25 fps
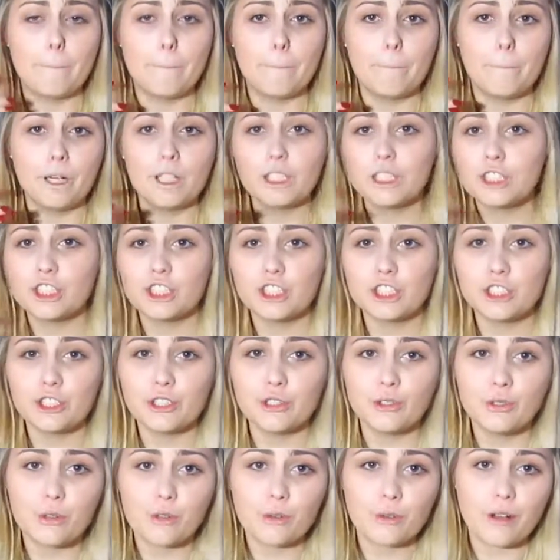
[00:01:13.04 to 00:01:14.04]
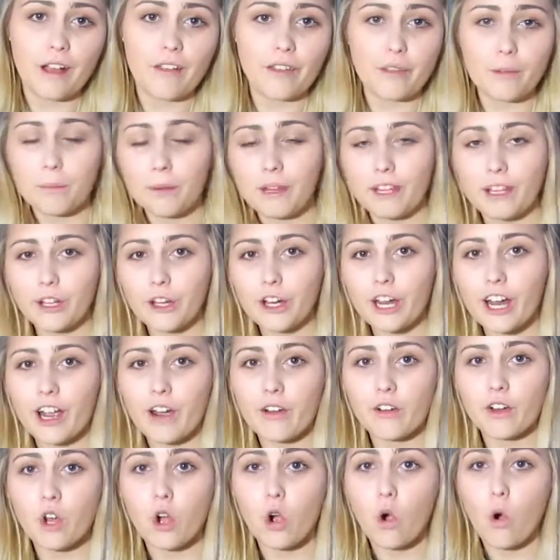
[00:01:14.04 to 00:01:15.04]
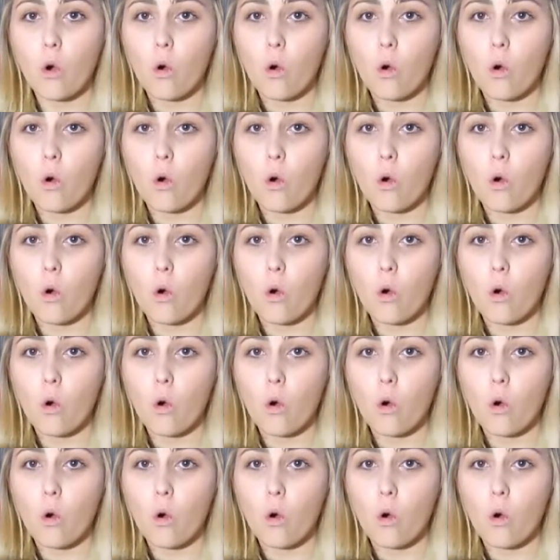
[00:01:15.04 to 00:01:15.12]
pushed you around the playground,